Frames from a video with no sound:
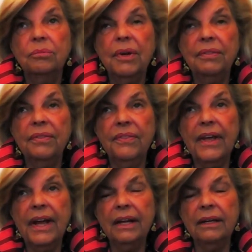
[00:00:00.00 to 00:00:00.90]
Well,
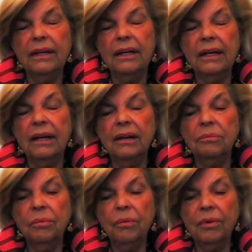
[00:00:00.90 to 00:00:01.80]
that
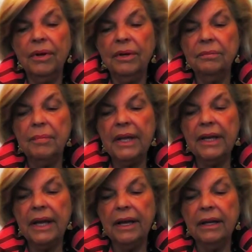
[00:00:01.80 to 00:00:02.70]
award
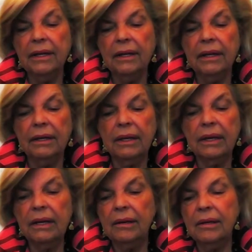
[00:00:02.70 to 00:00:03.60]
began
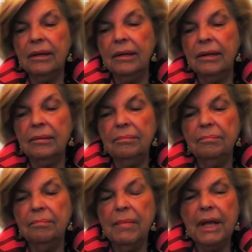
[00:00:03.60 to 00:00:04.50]

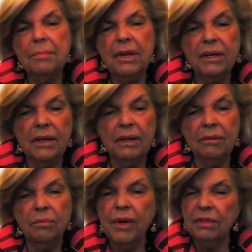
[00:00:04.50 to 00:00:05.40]
maybe
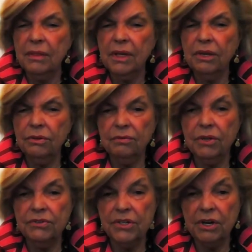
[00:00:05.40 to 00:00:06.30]
when the
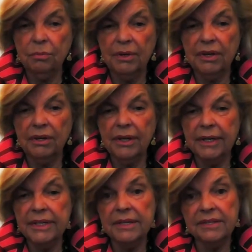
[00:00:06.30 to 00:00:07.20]
university opened in
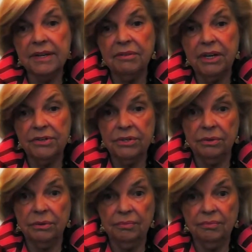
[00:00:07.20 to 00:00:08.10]

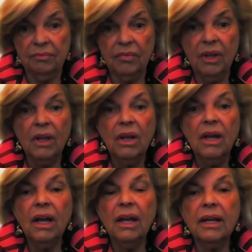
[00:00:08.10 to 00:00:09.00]
1972.
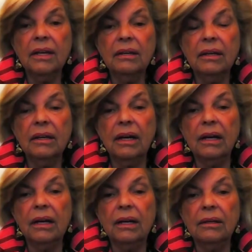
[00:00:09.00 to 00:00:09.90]
And
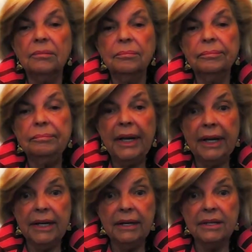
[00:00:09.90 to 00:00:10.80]
my
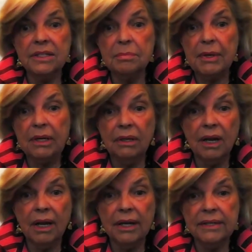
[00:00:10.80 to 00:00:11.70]
late husband and
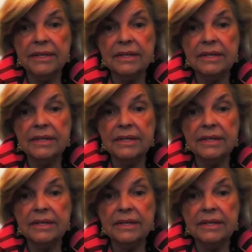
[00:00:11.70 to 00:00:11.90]
I,